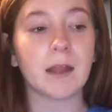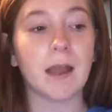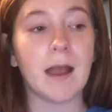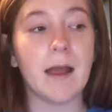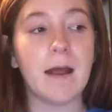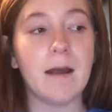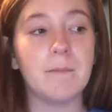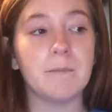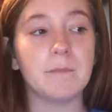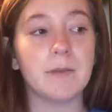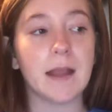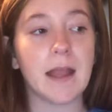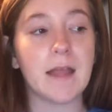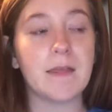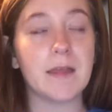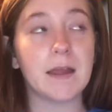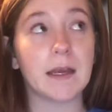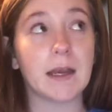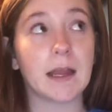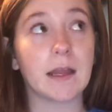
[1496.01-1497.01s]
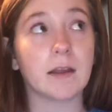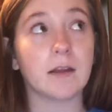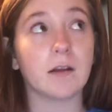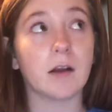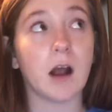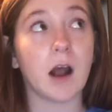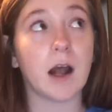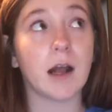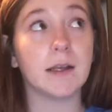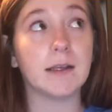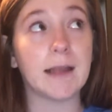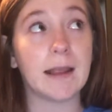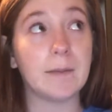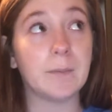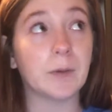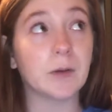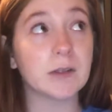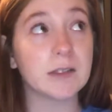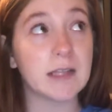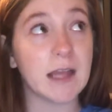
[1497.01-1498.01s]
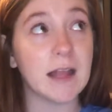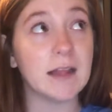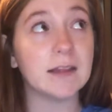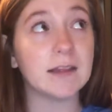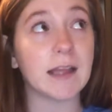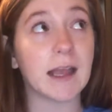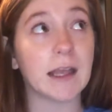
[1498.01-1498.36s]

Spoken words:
And then on April 10th,